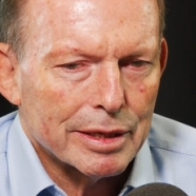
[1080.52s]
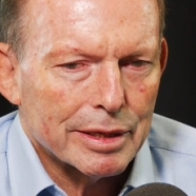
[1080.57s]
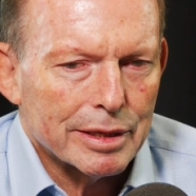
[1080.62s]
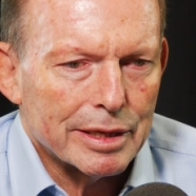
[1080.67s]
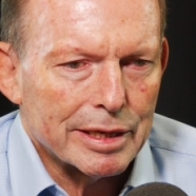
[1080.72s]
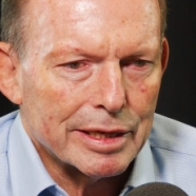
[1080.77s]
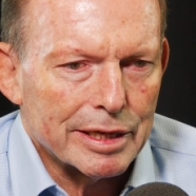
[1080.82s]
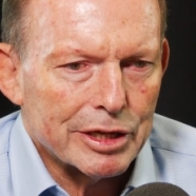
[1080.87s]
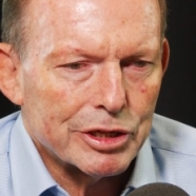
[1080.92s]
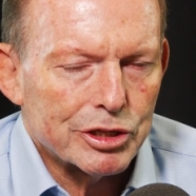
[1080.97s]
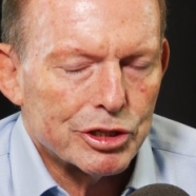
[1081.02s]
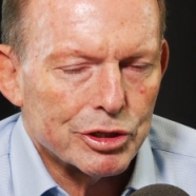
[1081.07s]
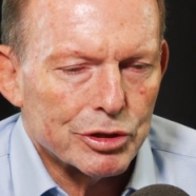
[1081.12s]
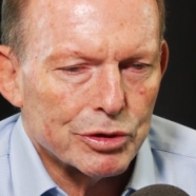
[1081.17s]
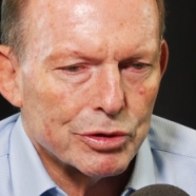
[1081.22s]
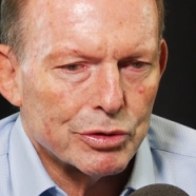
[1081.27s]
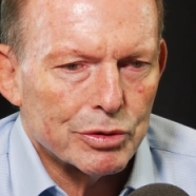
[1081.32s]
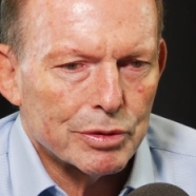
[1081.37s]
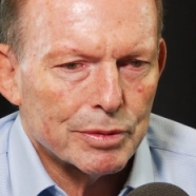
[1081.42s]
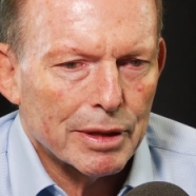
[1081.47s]
the
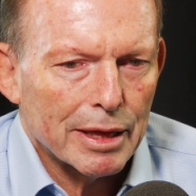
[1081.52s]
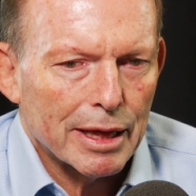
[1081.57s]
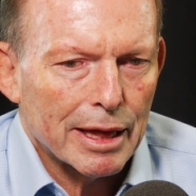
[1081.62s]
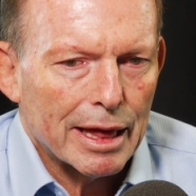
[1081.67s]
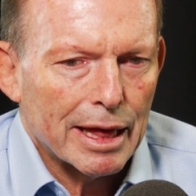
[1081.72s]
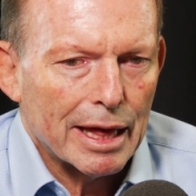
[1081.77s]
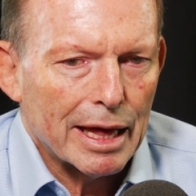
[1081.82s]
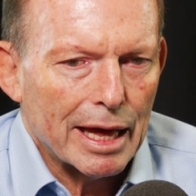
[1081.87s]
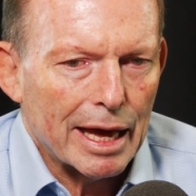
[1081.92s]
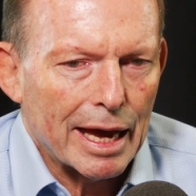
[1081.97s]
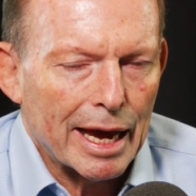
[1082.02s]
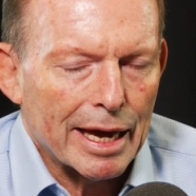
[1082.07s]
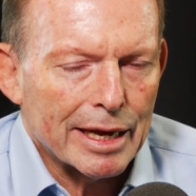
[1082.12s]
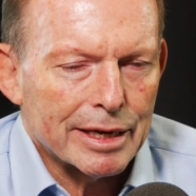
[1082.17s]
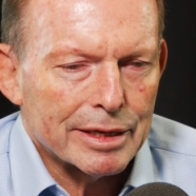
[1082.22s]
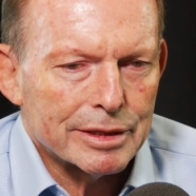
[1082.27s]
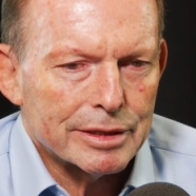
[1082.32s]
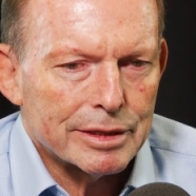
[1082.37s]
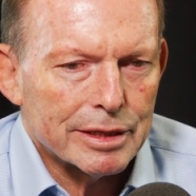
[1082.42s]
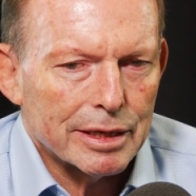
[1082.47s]
issue
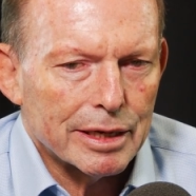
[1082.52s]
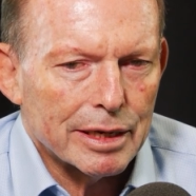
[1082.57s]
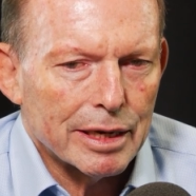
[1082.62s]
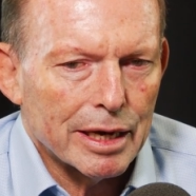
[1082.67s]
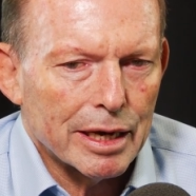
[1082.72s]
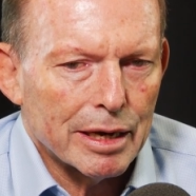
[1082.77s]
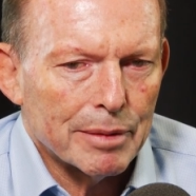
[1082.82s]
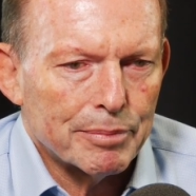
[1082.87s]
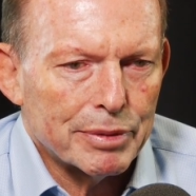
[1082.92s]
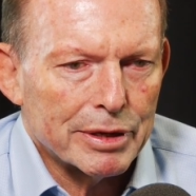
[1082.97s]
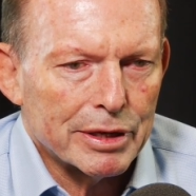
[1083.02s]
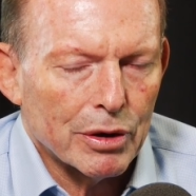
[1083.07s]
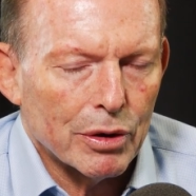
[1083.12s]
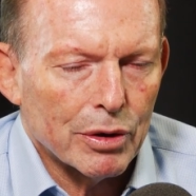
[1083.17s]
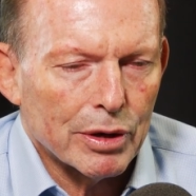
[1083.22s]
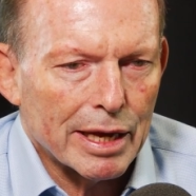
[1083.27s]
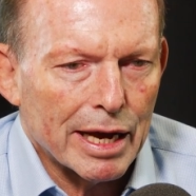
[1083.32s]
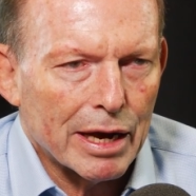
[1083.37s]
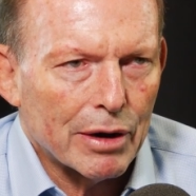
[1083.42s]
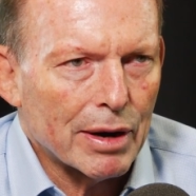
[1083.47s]
and a bit
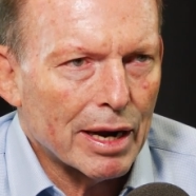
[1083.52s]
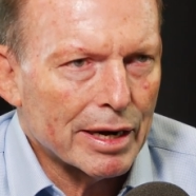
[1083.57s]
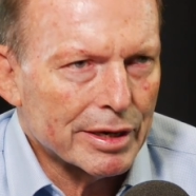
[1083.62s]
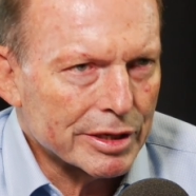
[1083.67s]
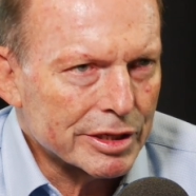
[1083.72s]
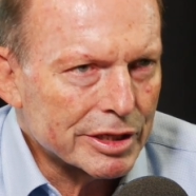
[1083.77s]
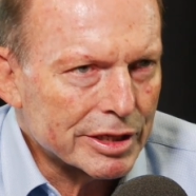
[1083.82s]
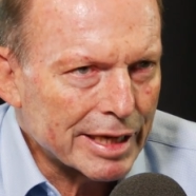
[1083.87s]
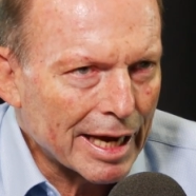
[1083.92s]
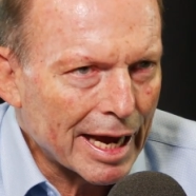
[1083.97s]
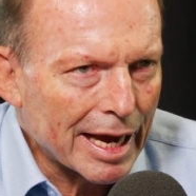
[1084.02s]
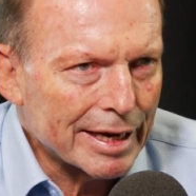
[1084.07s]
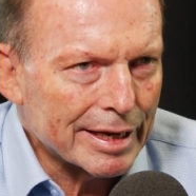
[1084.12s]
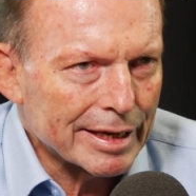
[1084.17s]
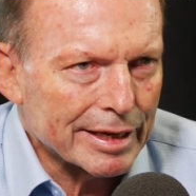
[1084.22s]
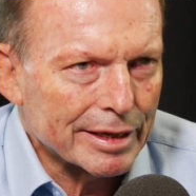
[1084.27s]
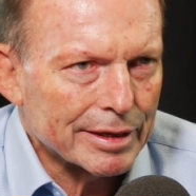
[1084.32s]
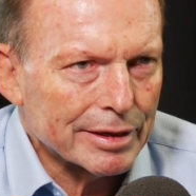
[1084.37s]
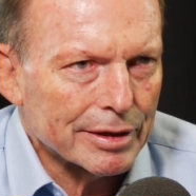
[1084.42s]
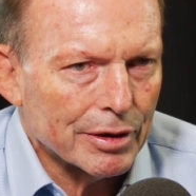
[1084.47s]
on our
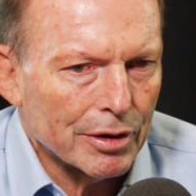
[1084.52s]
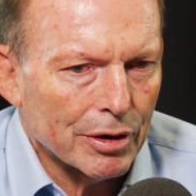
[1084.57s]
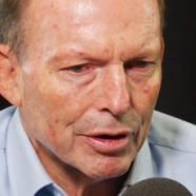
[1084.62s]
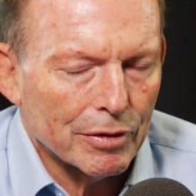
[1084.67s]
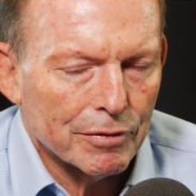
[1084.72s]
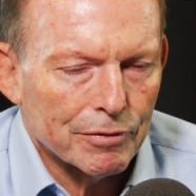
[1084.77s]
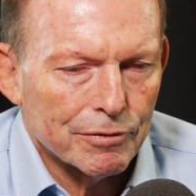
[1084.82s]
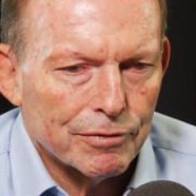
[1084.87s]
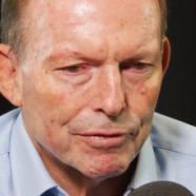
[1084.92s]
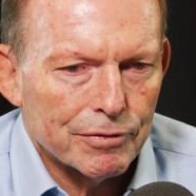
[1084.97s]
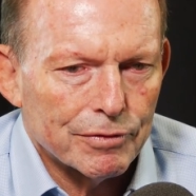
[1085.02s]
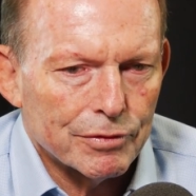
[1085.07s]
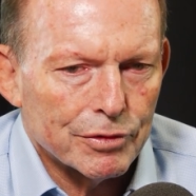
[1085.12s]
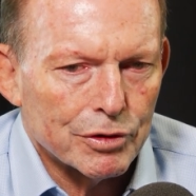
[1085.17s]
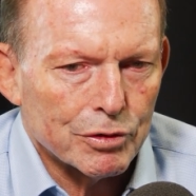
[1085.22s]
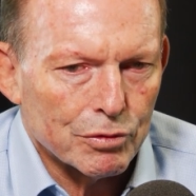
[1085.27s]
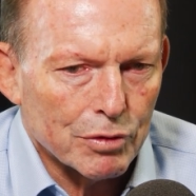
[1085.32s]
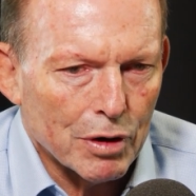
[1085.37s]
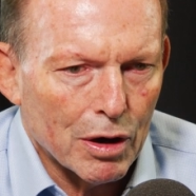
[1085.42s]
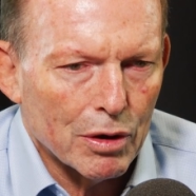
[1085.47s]
understanding of
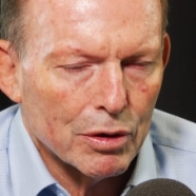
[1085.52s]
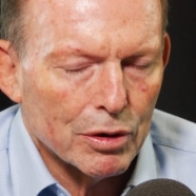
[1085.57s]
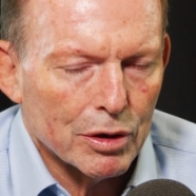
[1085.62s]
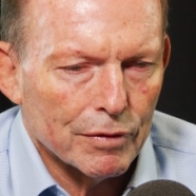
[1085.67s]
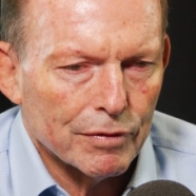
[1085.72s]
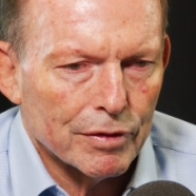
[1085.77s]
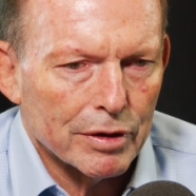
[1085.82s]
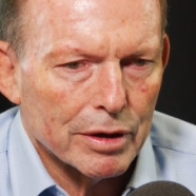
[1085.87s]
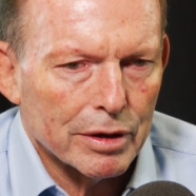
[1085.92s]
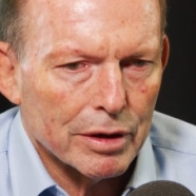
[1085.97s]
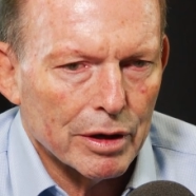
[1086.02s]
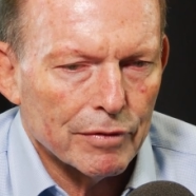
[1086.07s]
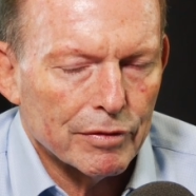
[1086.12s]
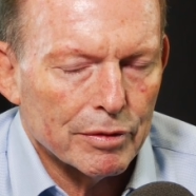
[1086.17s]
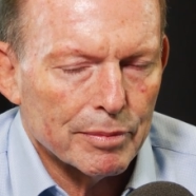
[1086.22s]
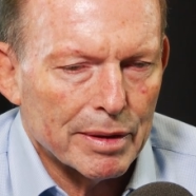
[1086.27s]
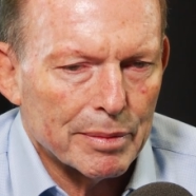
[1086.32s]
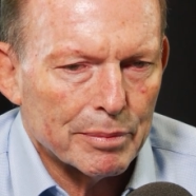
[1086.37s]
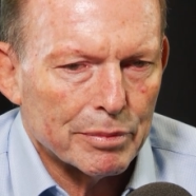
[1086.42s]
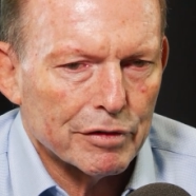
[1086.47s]
the role of a
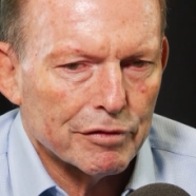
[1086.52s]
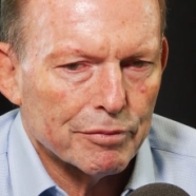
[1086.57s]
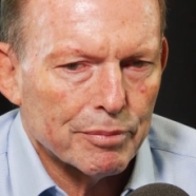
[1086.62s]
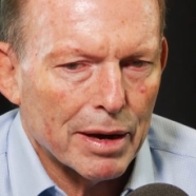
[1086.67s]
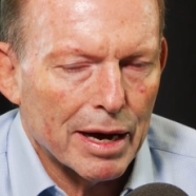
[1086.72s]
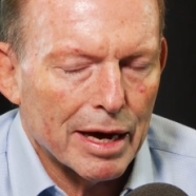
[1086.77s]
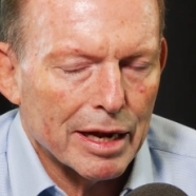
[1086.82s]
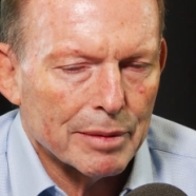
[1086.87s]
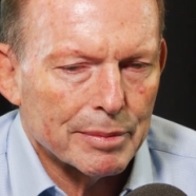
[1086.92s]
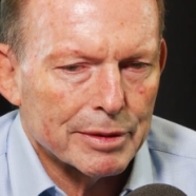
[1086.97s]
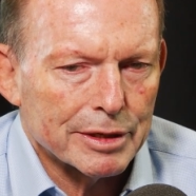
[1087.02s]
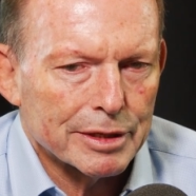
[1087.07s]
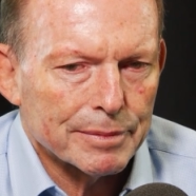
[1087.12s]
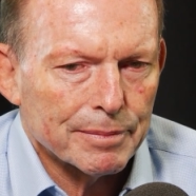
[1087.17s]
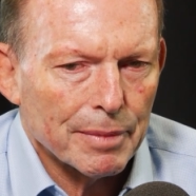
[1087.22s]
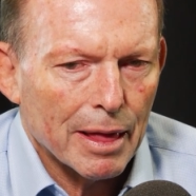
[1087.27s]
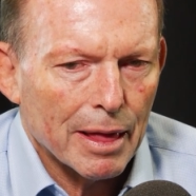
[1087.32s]
member of parliament.